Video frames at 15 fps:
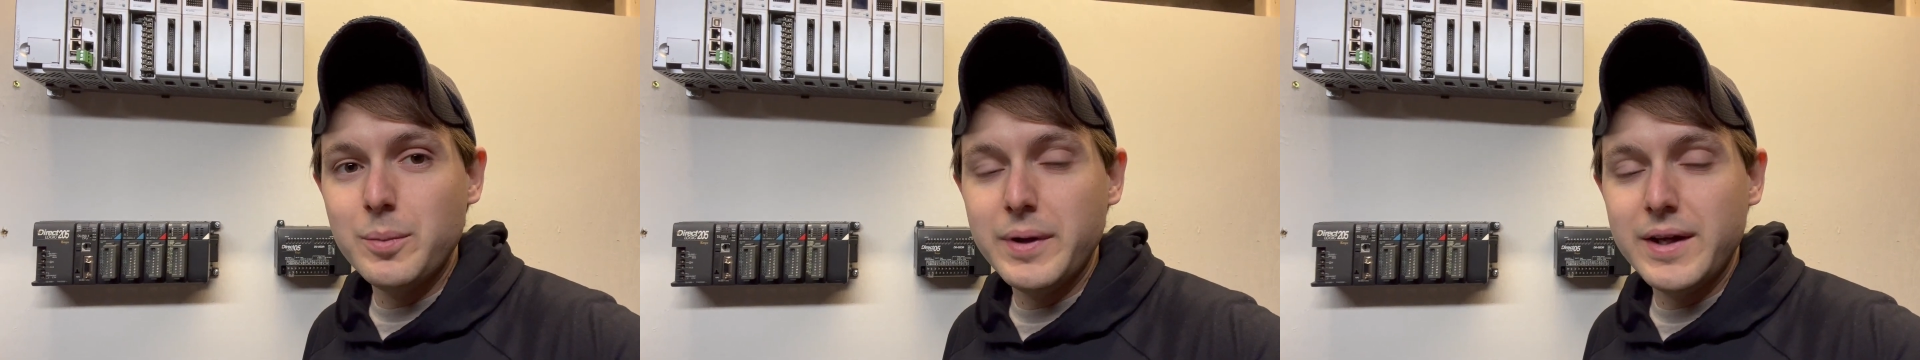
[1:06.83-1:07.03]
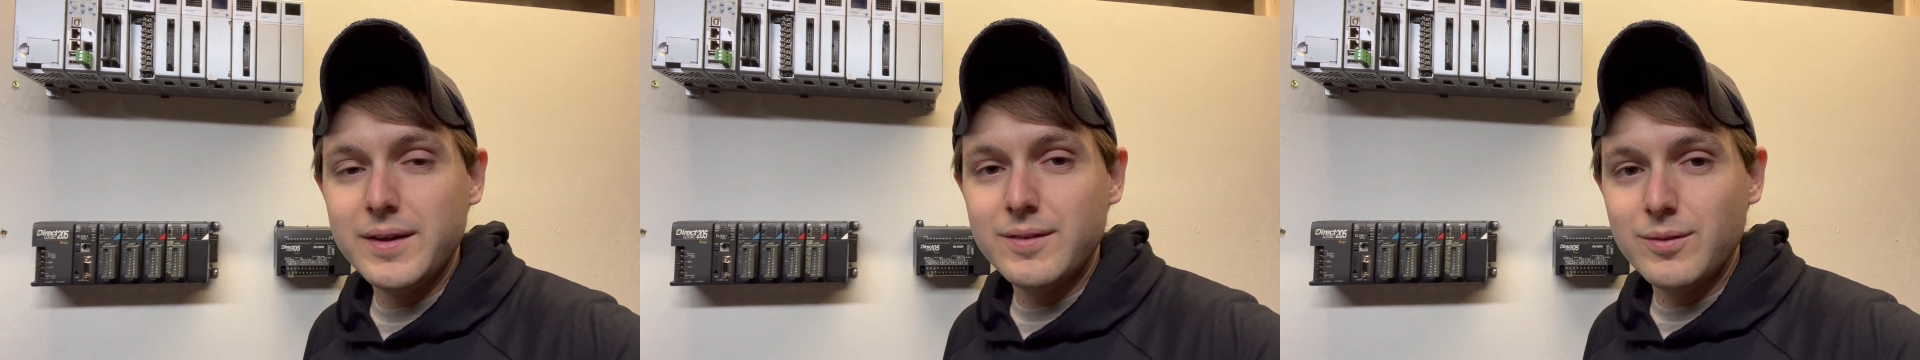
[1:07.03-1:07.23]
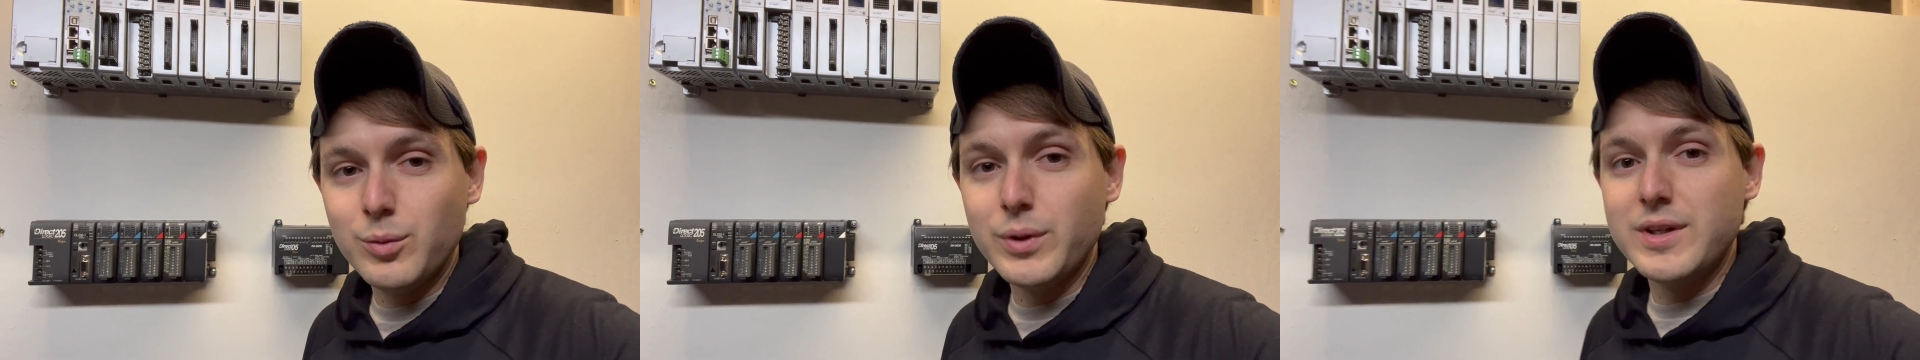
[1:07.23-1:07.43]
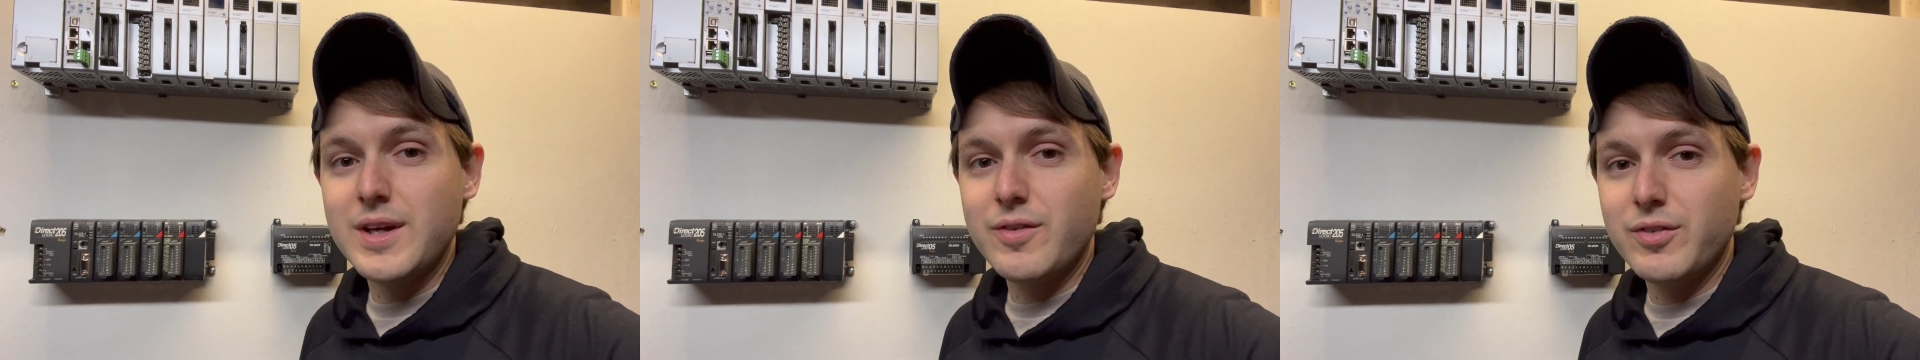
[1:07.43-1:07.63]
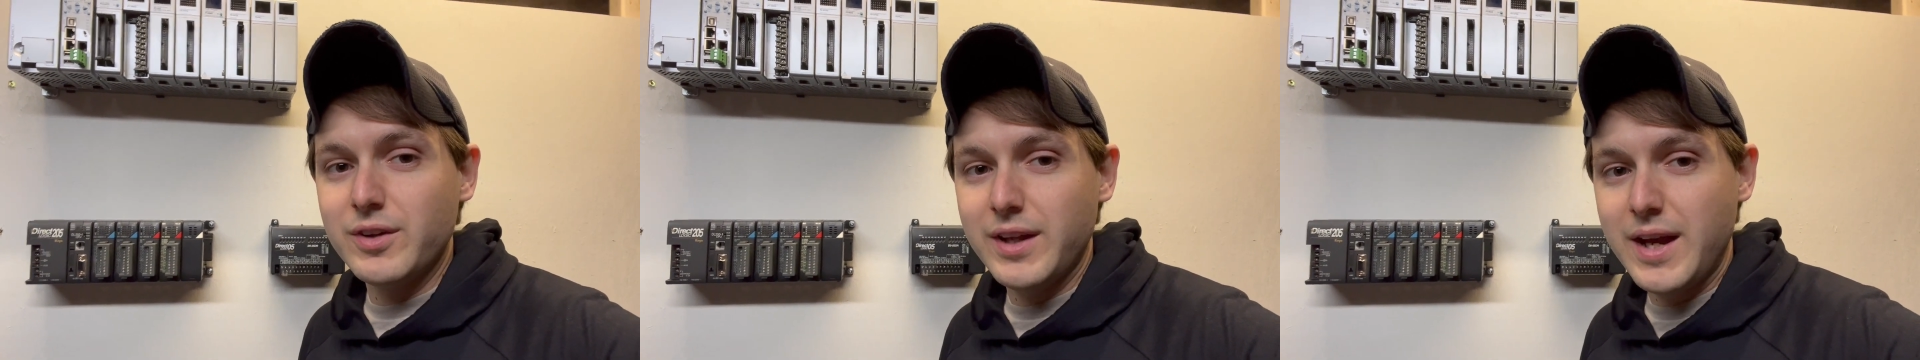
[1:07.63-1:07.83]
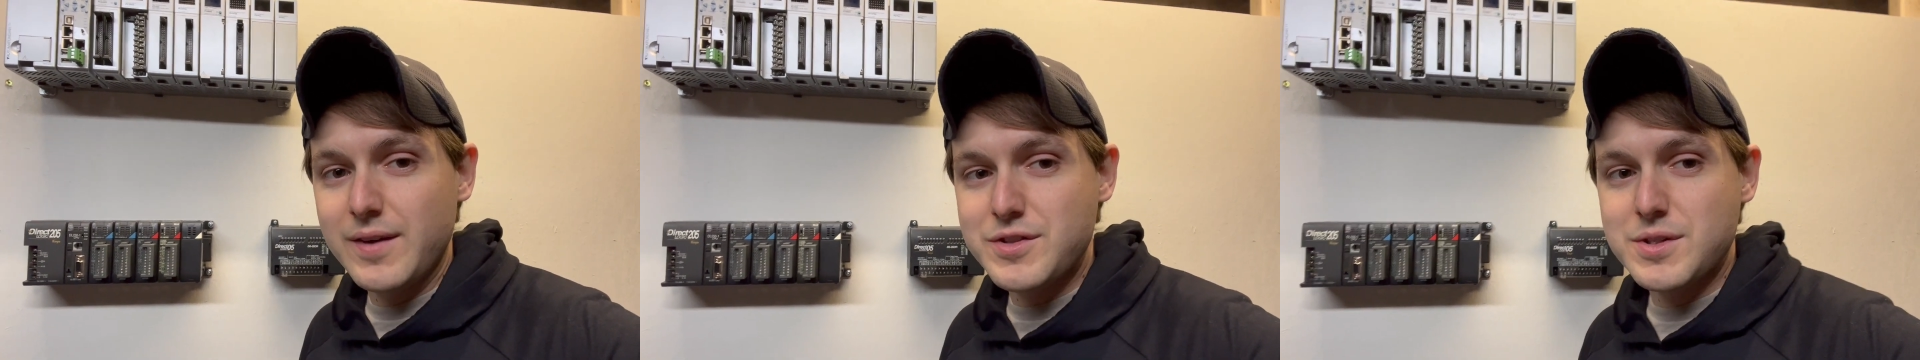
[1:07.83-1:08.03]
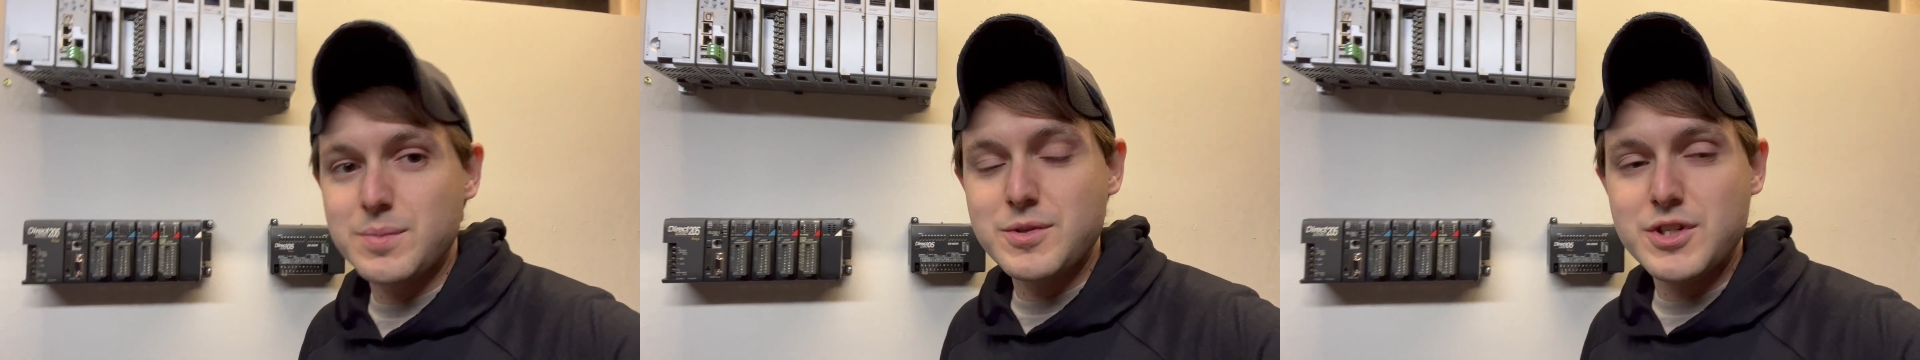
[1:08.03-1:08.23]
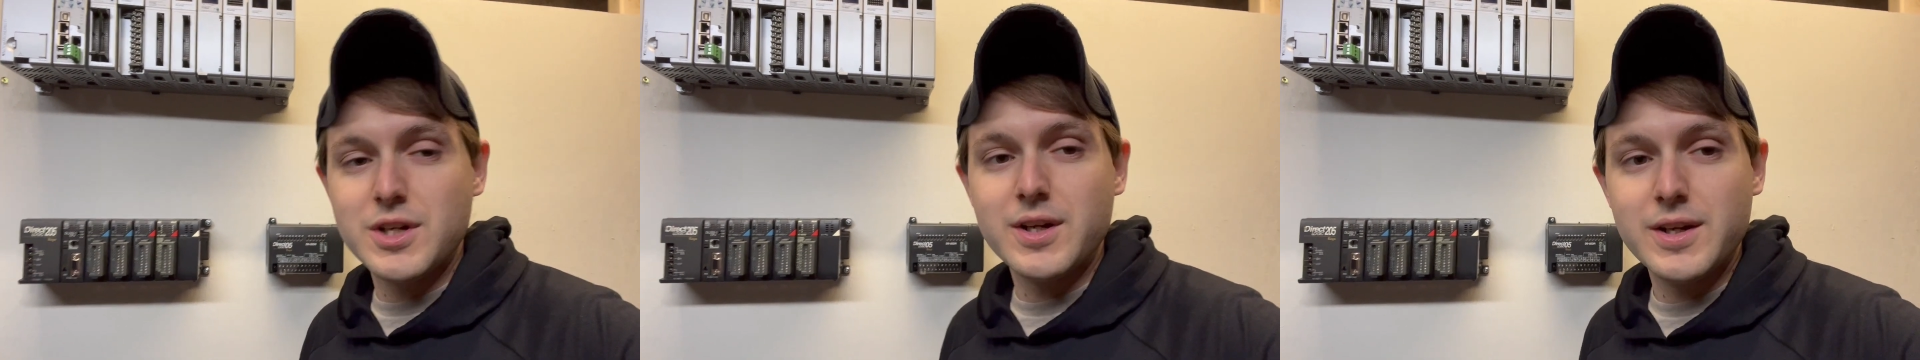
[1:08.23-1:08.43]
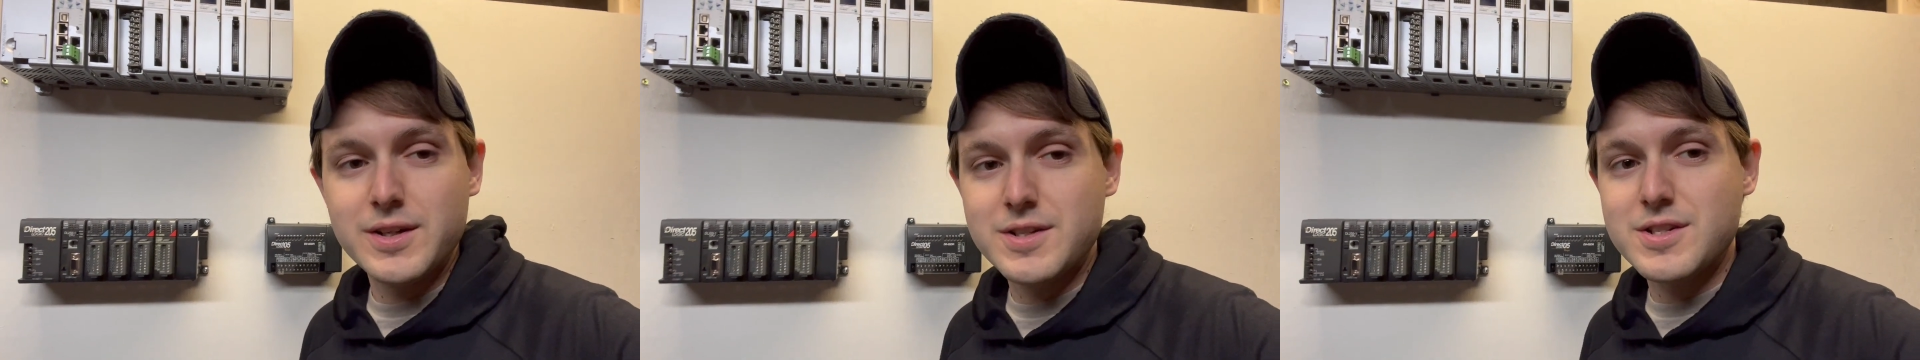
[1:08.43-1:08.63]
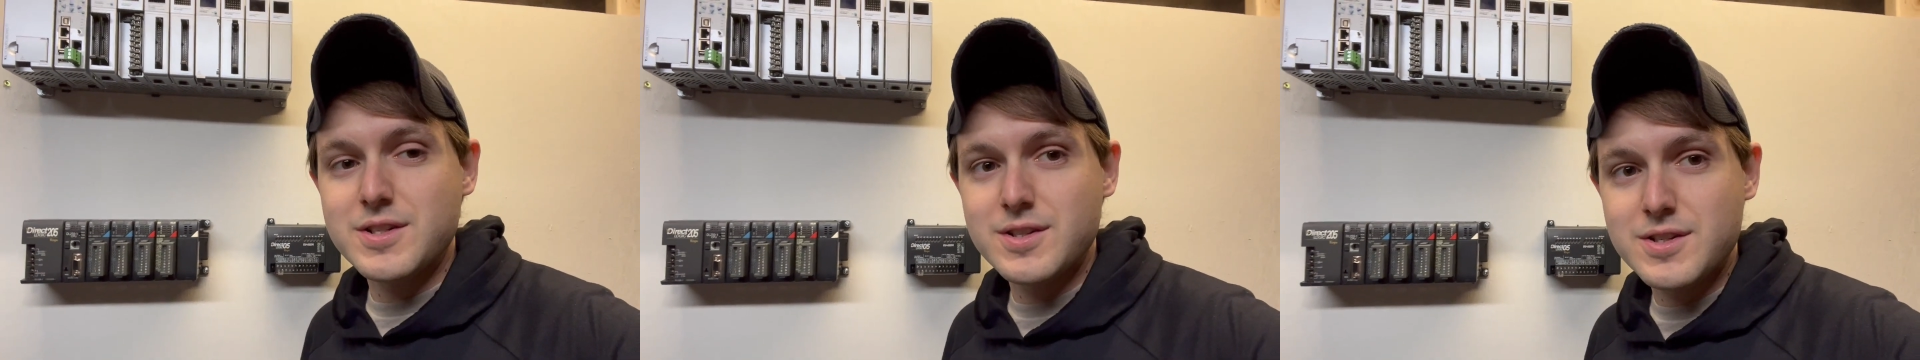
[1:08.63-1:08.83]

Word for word: but we definitely have some serious